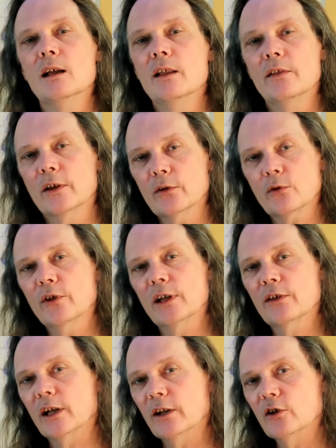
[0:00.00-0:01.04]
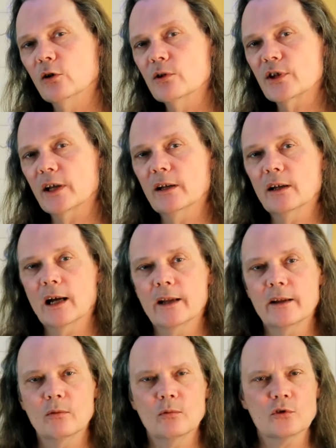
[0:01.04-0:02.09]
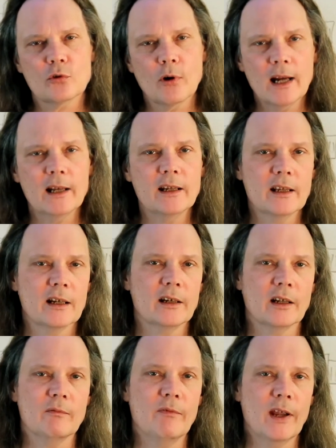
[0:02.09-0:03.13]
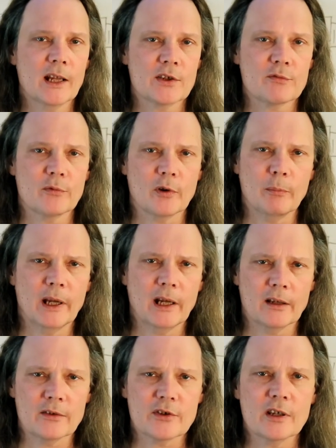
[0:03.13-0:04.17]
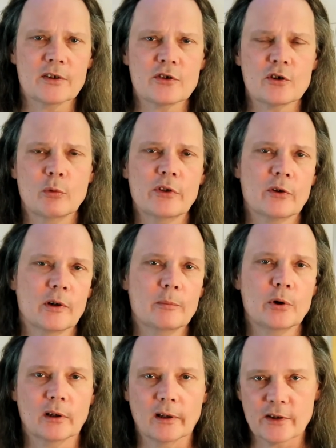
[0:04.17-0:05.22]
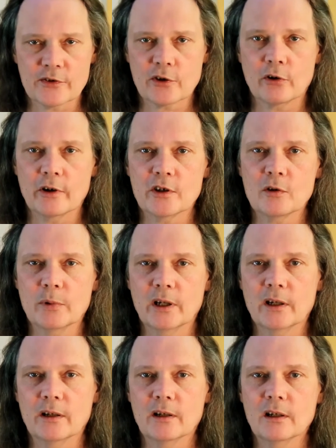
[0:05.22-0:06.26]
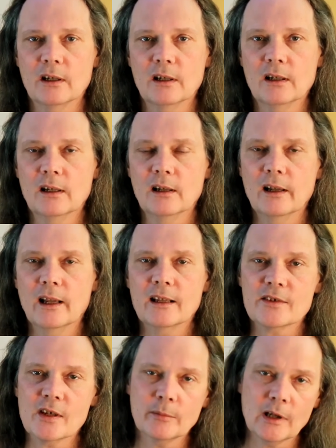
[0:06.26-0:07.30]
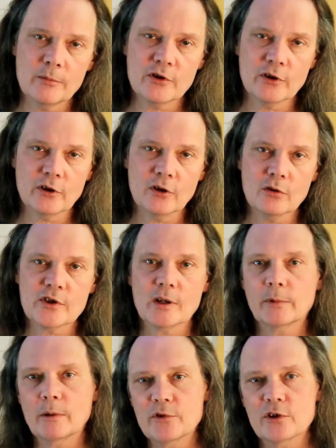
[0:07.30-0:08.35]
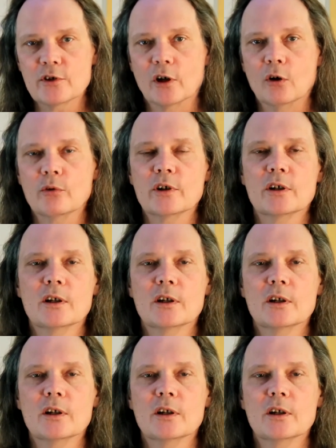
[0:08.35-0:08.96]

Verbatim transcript: The other thing that I do is I, I try to get an advance from the bands as to what their input lists are going to be. And sometimes you do, sometimes you don't,